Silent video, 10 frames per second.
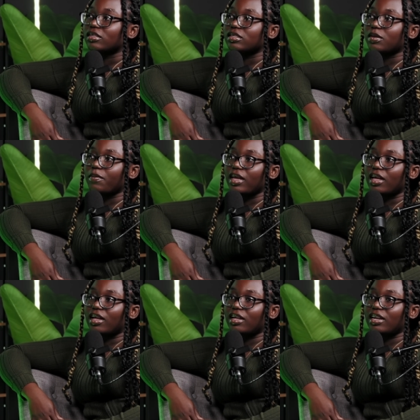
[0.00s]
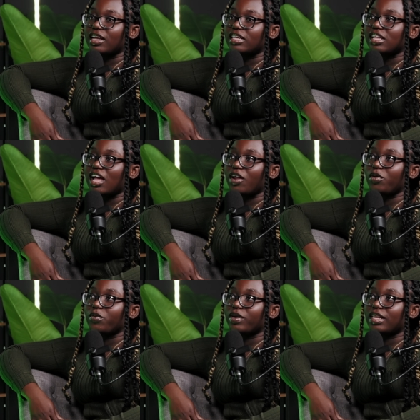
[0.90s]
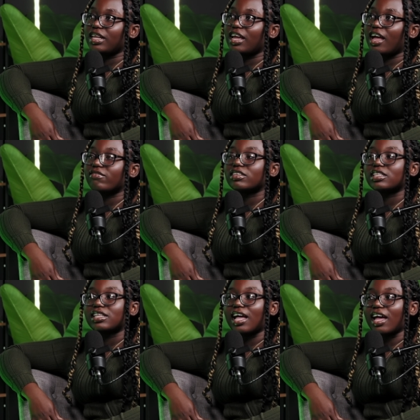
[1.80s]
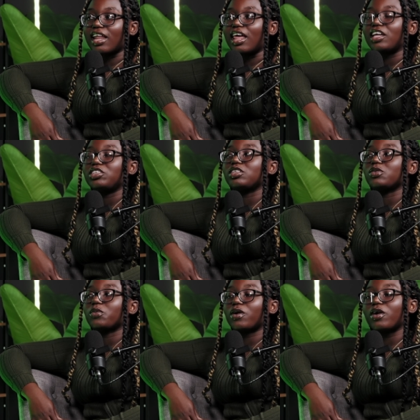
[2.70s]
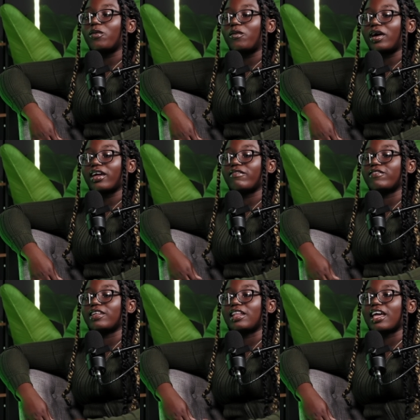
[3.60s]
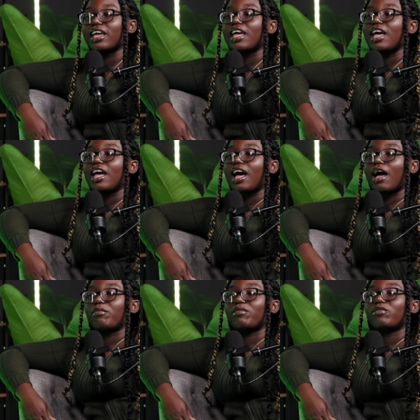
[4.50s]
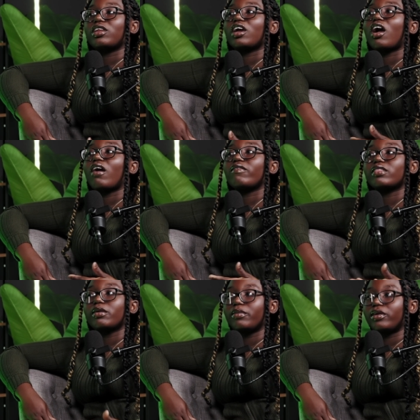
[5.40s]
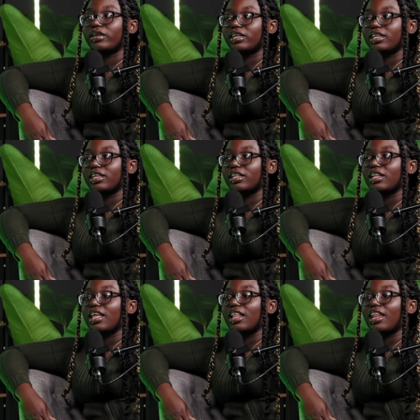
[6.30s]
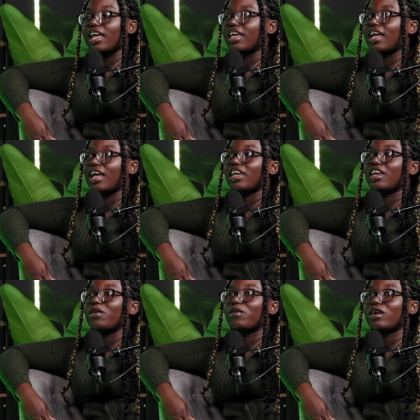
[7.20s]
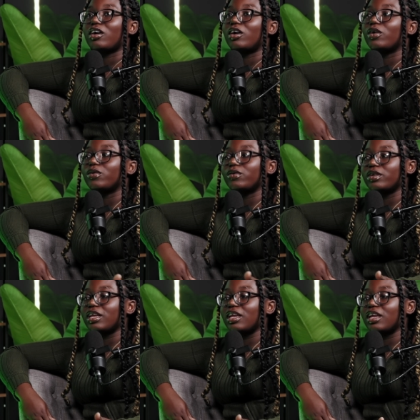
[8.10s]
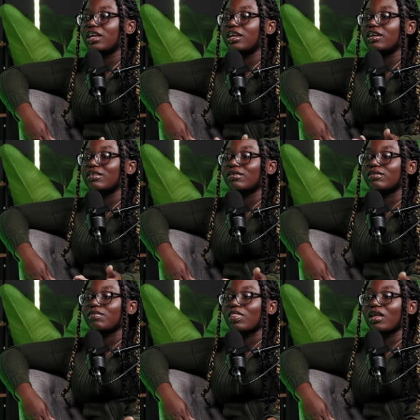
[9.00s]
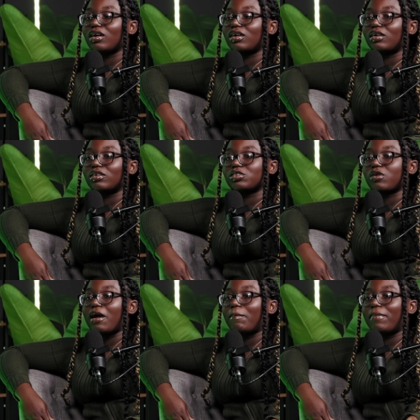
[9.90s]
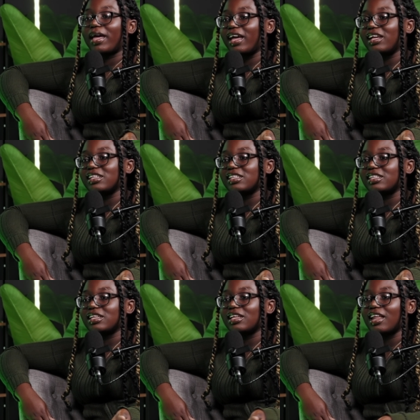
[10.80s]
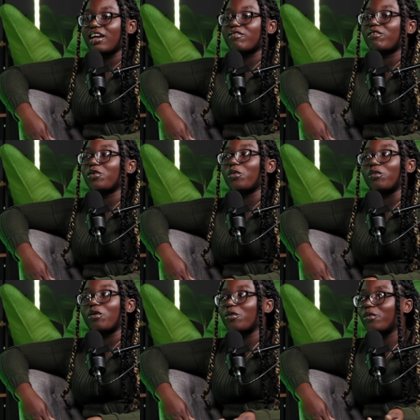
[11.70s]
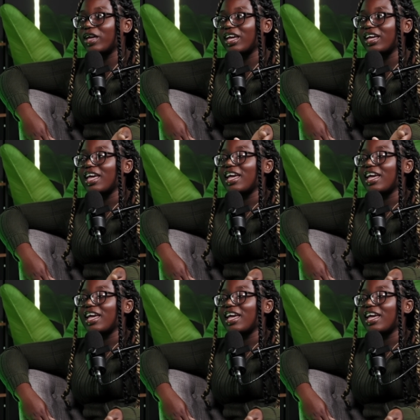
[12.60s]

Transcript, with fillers: To be honest, I don't really have a style. I just wear what I feel like I'm really comfortable in it. Like I can wear a hoodie, uh sweatpants, like for the whole week